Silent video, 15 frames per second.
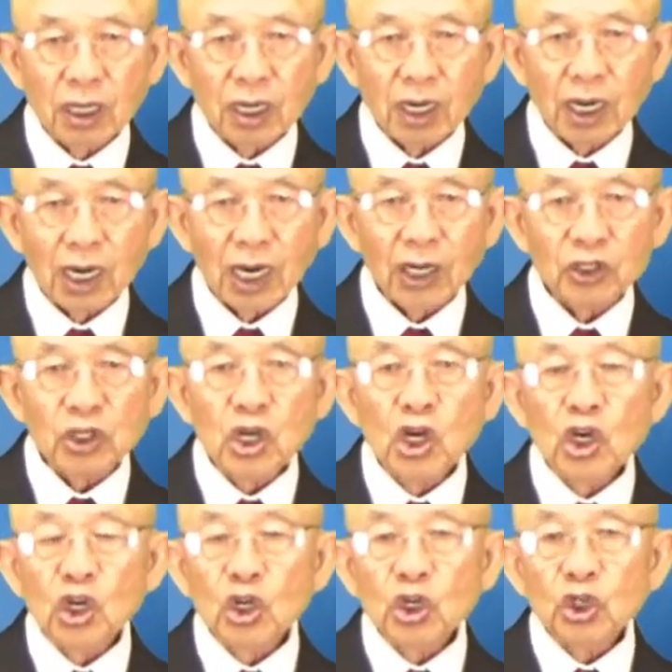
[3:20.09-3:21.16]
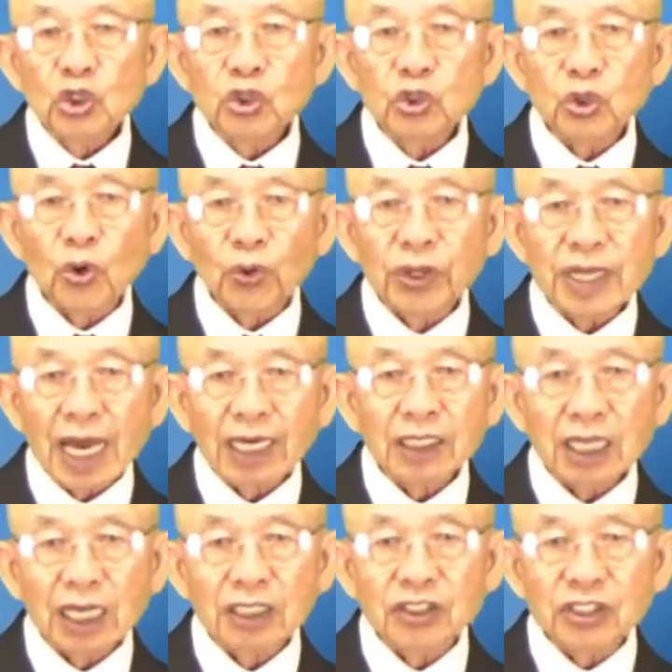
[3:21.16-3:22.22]
Uh, so that
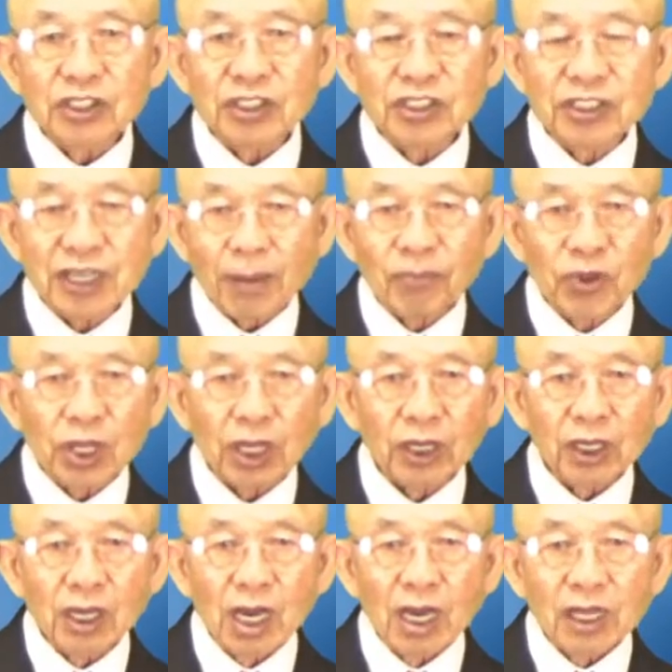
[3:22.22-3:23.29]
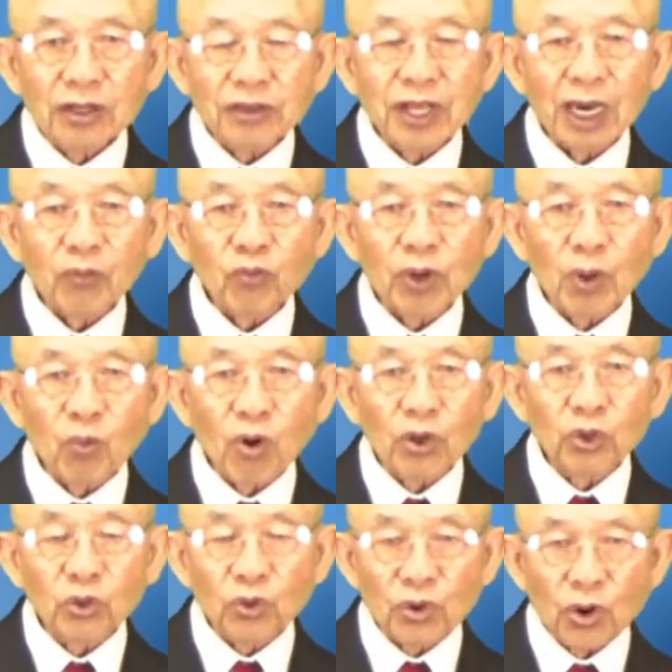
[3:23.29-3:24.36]
is something that we want
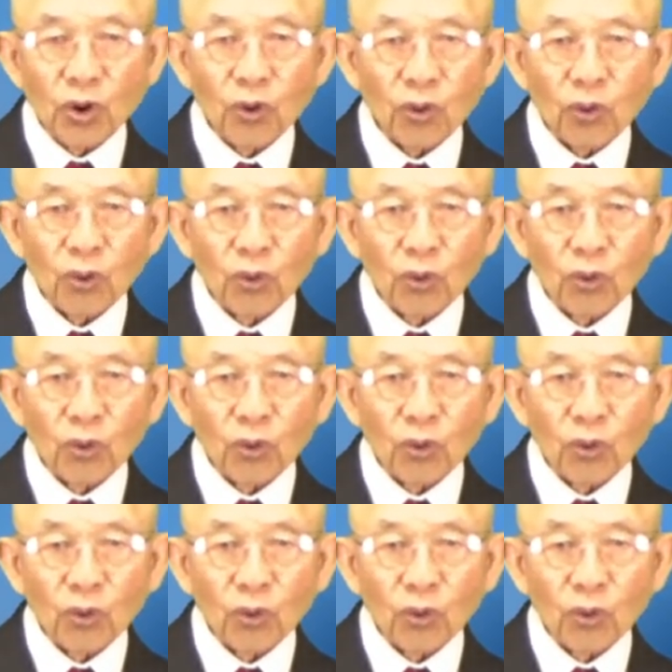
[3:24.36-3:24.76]
to know.